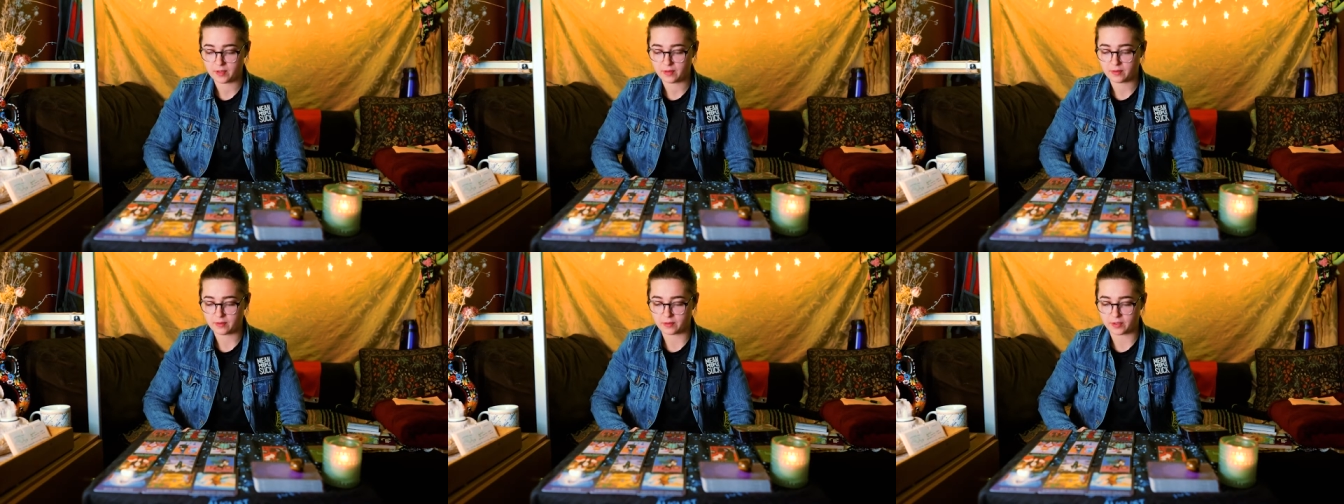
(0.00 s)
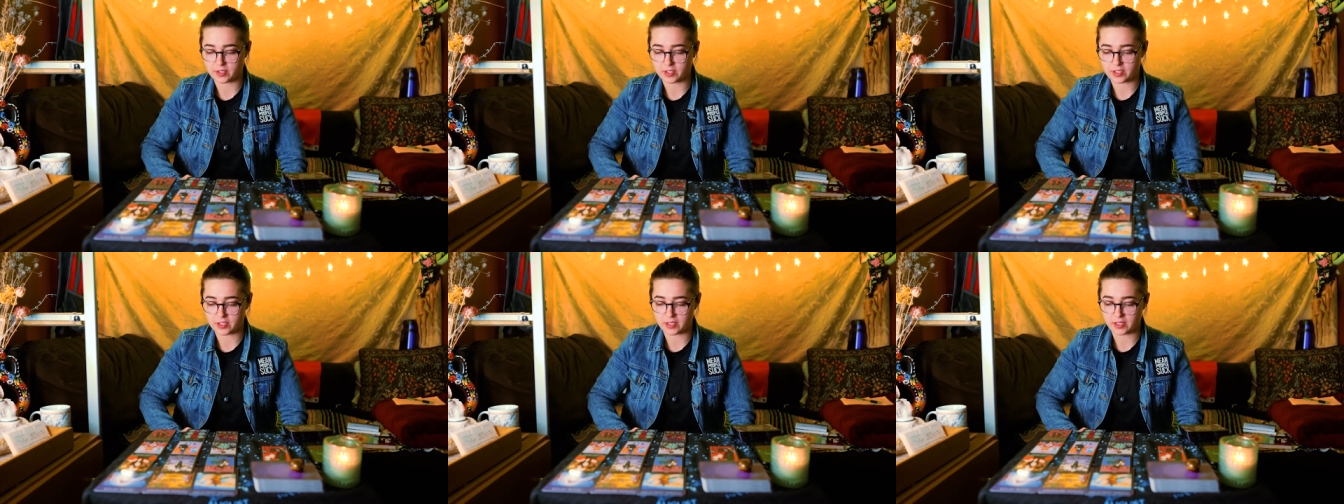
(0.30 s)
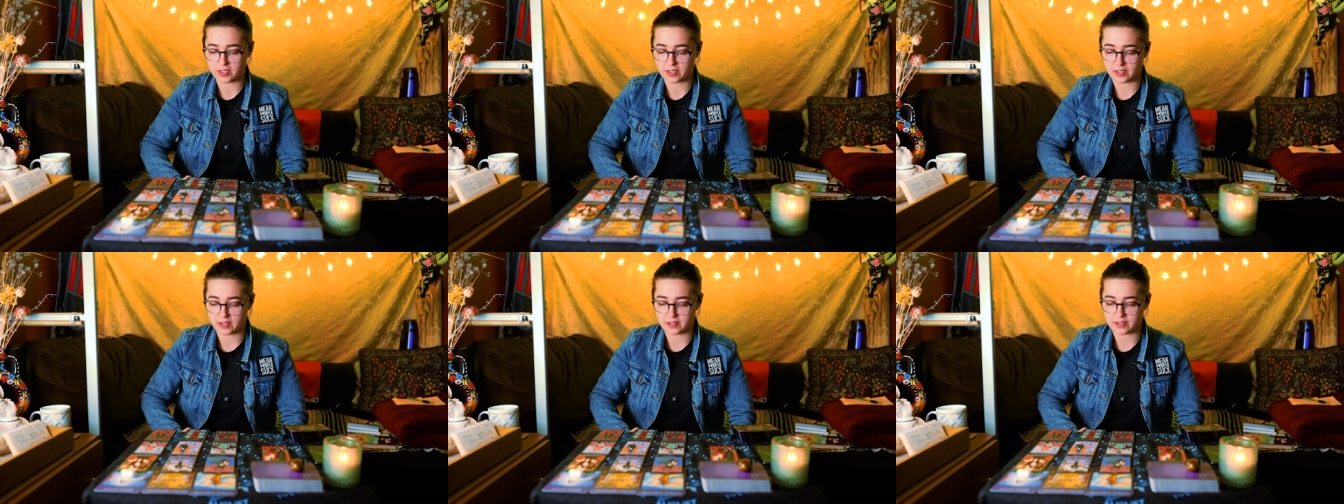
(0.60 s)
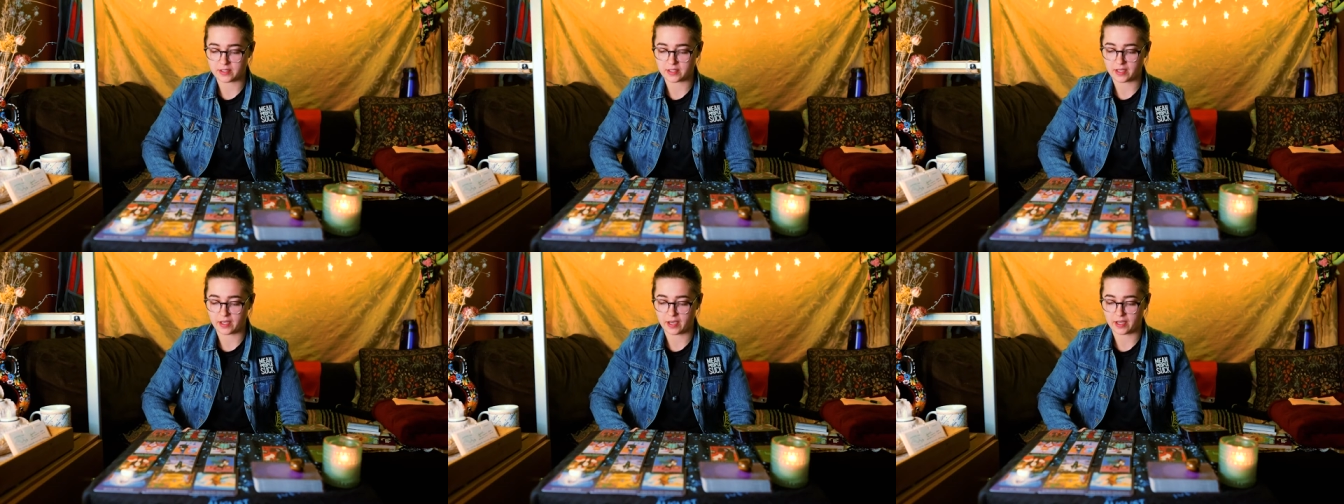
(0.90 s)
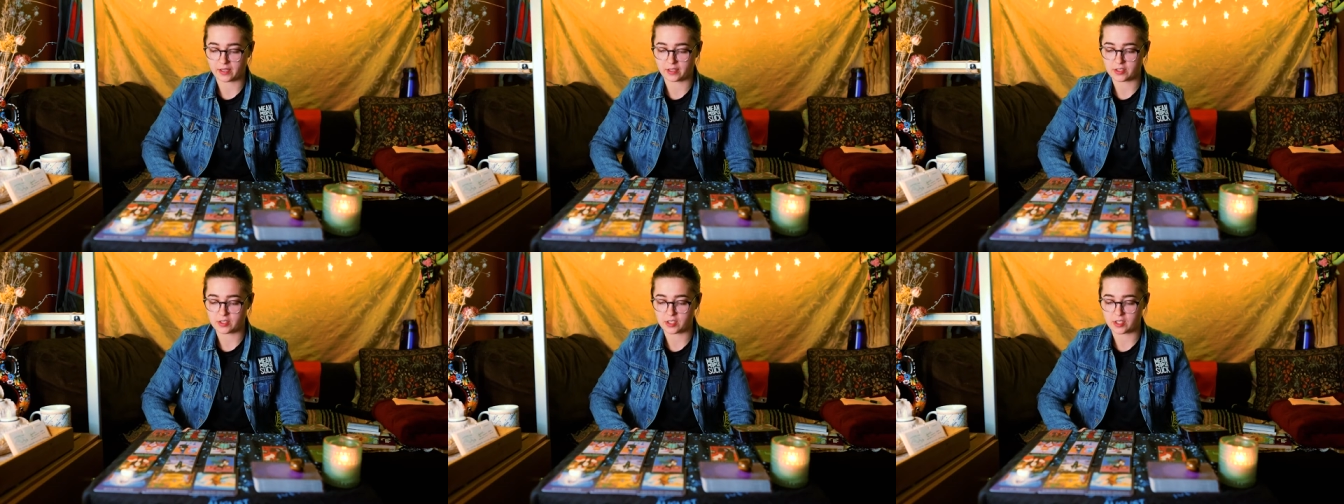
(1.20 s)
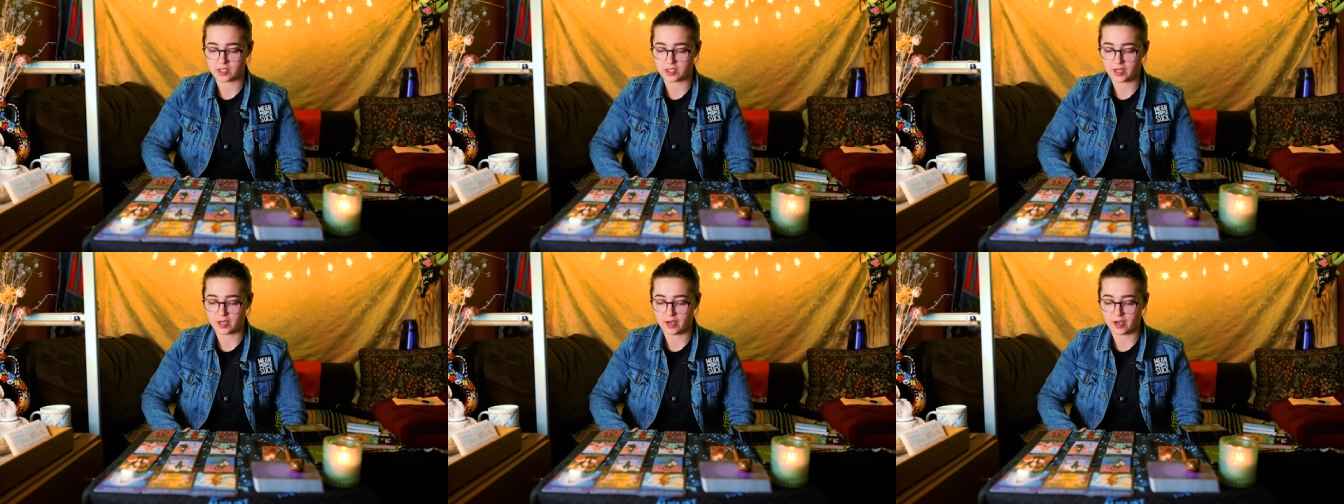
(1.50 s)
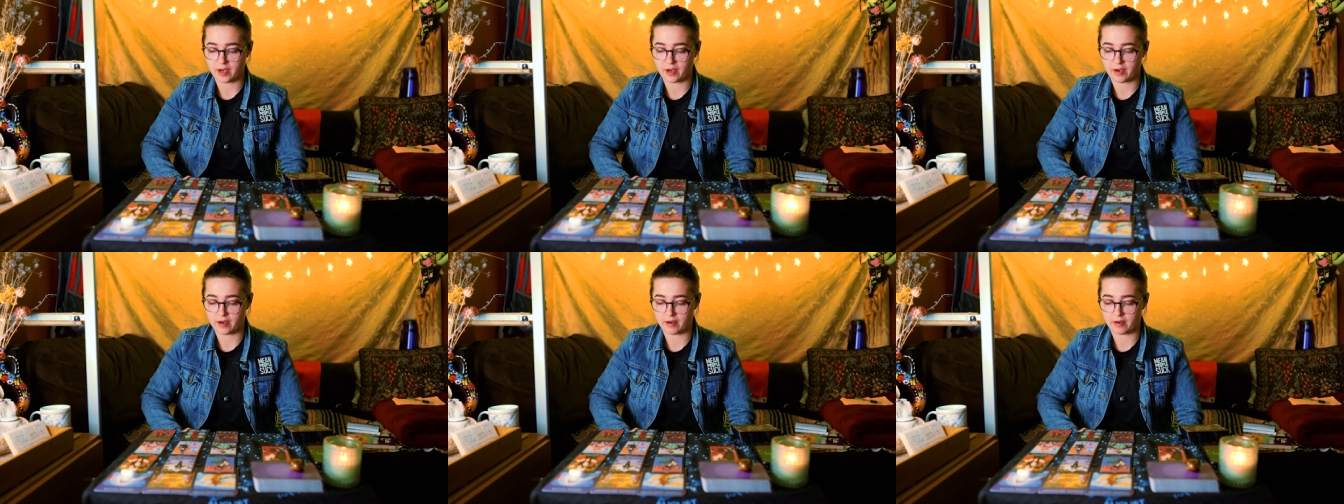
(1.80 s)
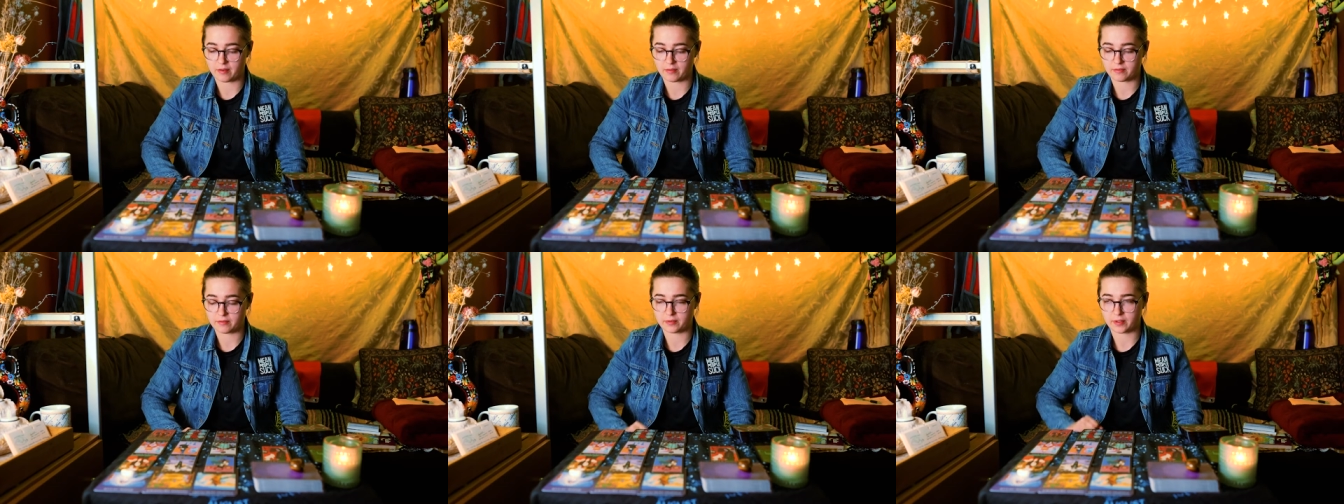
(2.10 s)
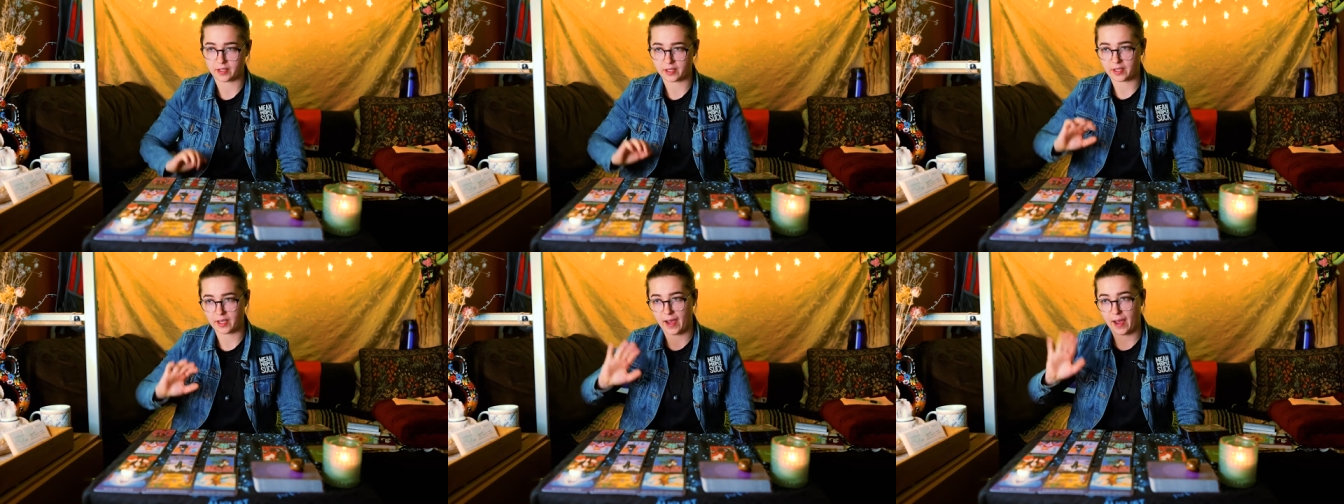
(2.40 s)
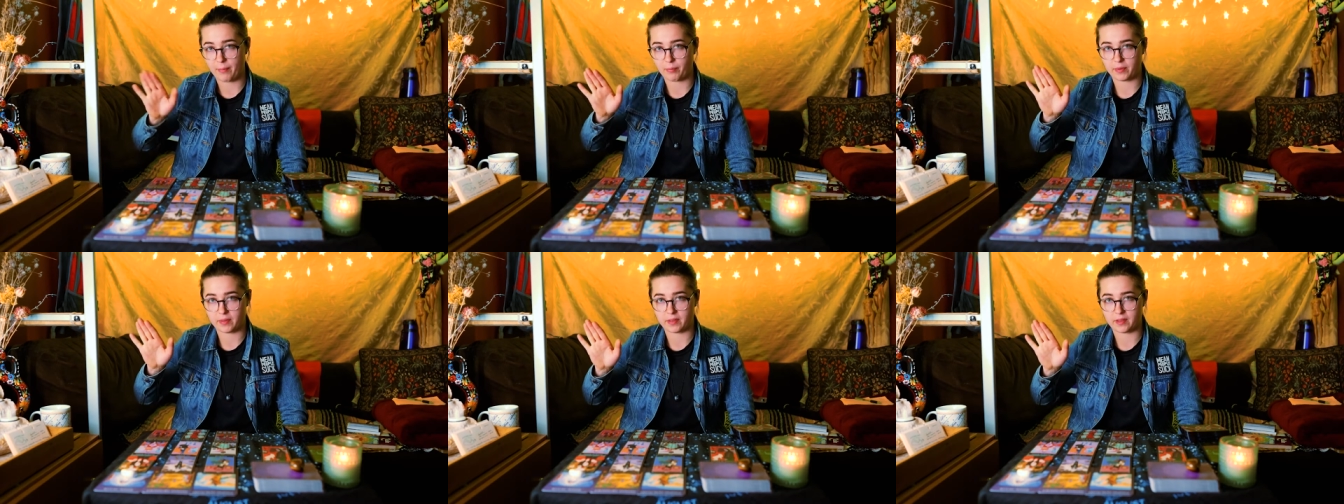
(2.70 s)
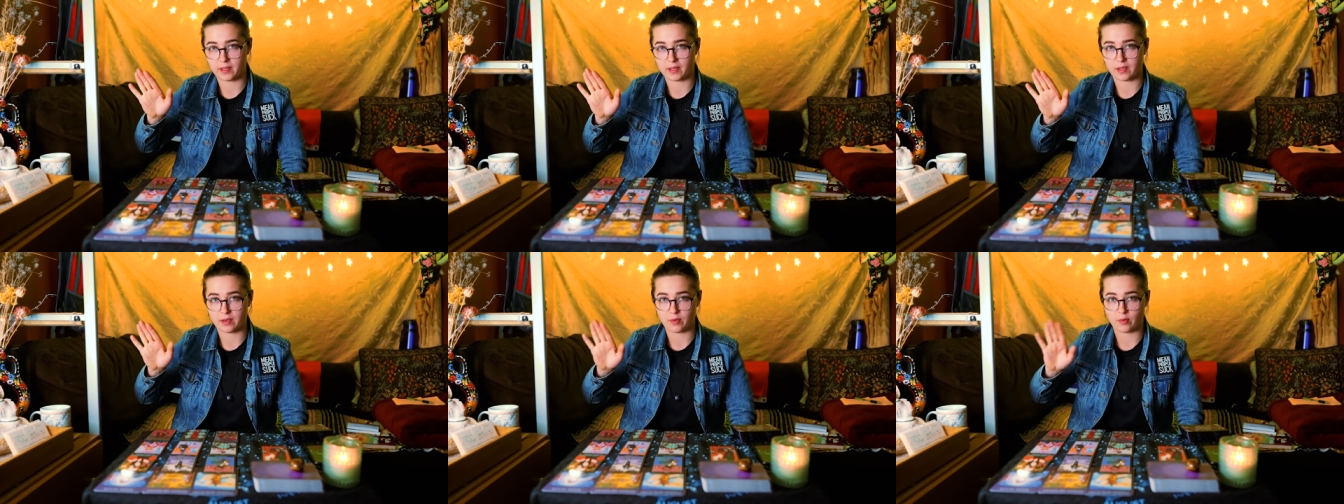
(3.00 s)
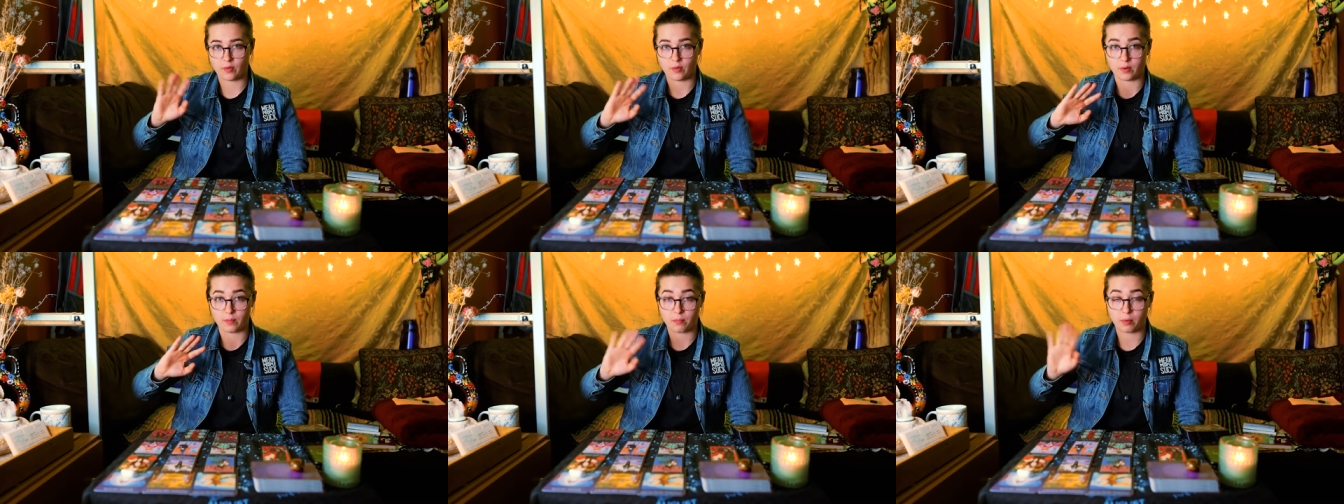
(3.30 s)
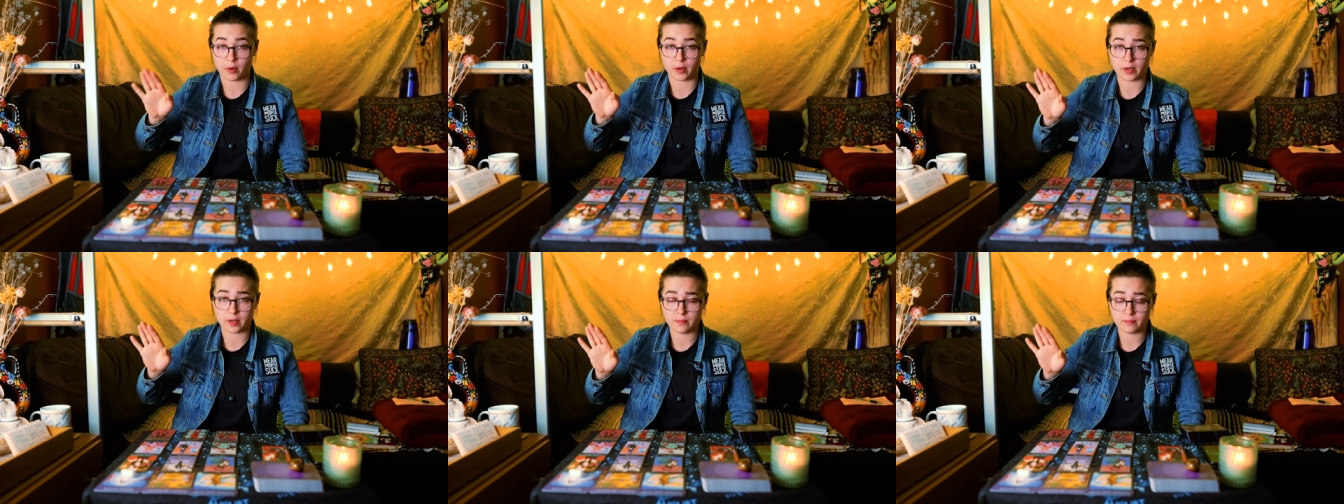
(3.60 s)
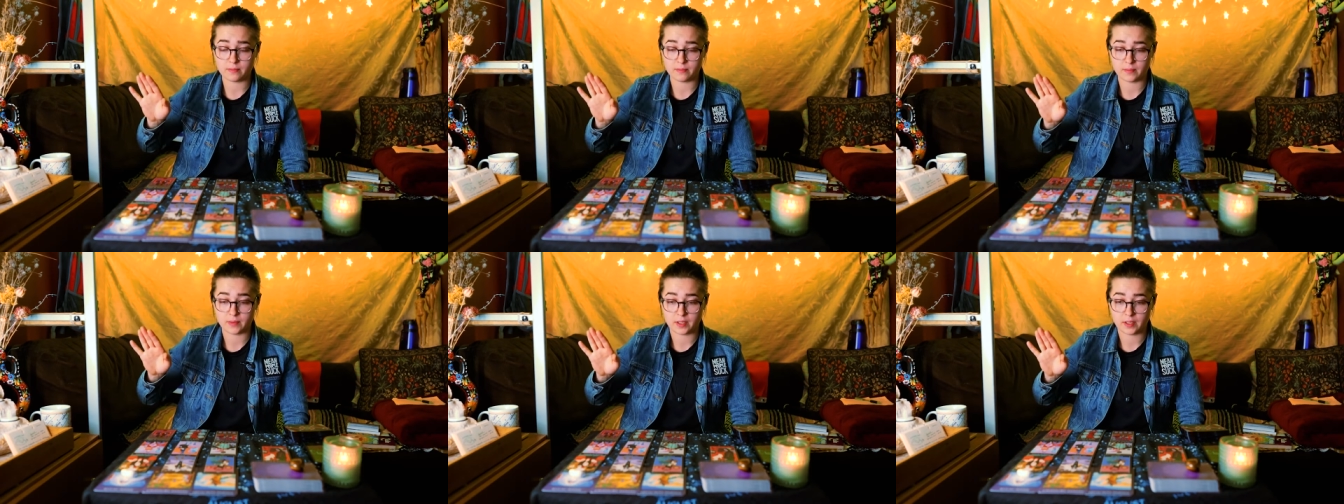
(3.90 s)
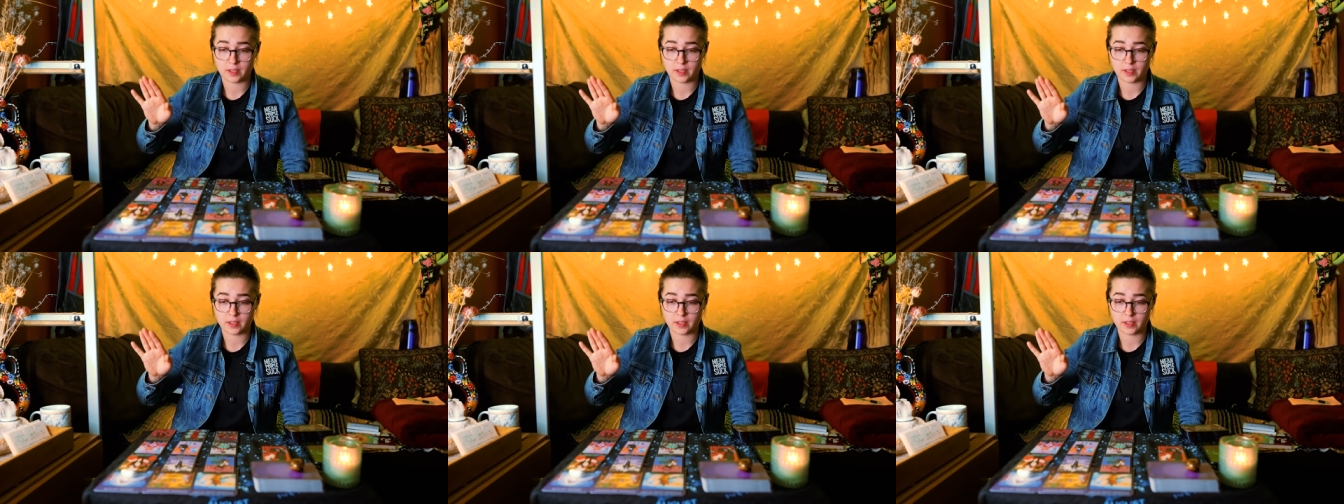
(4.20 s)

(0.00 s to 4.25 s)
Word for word: which is the energy of like apathy or boredom.